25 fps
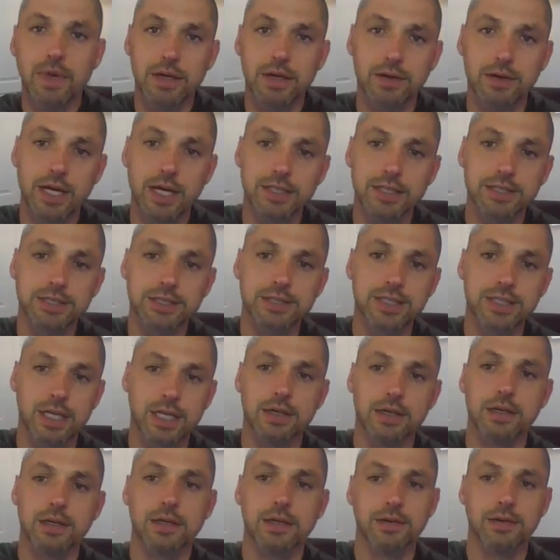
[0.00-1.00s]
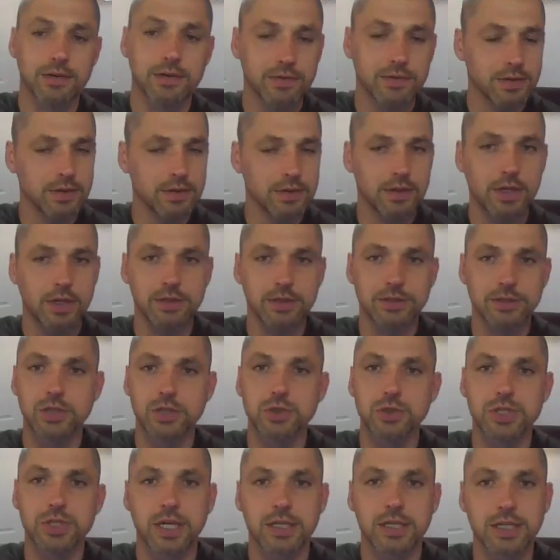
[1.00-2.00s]
under the
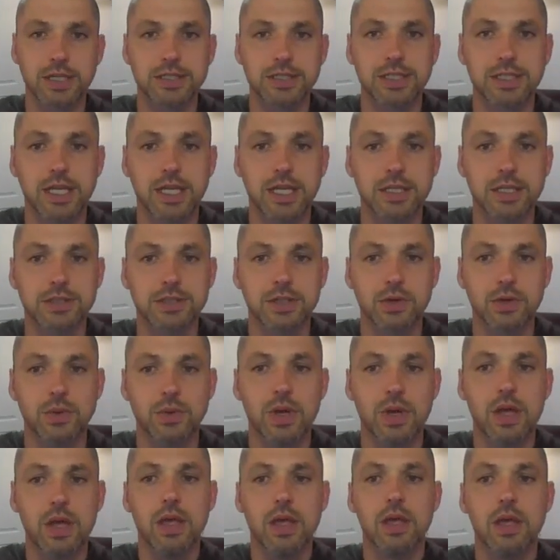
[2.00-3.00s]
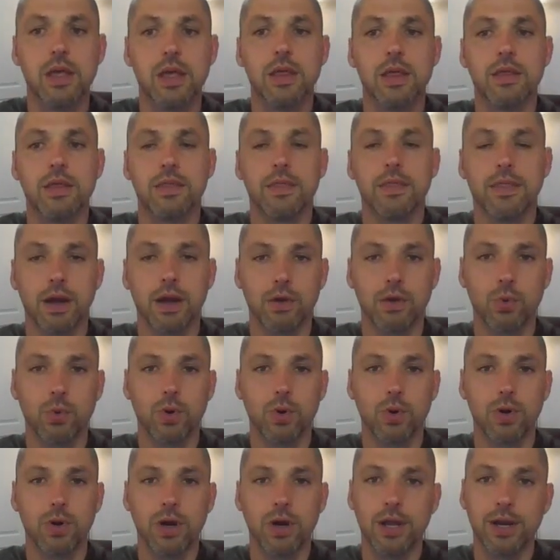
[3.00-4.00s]
Constitution Act 1982, there
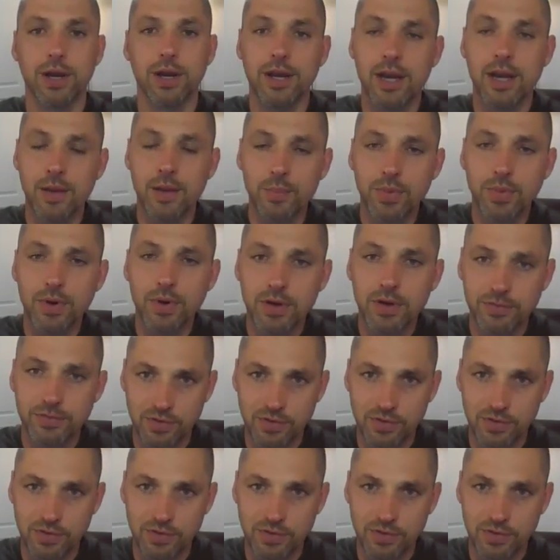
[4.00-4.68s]
were a number of